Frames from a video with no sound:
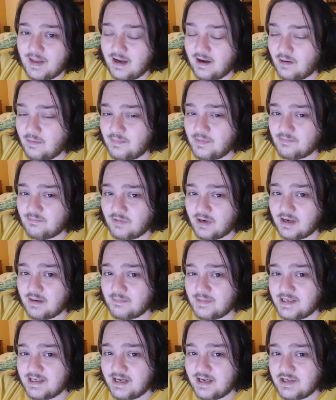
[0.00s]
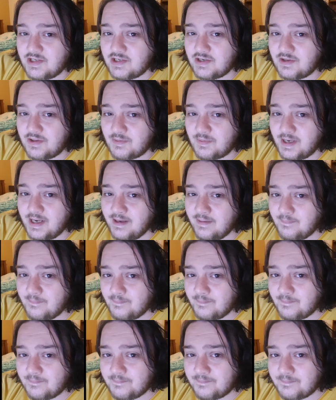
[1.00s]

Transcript: album recommendation of the week.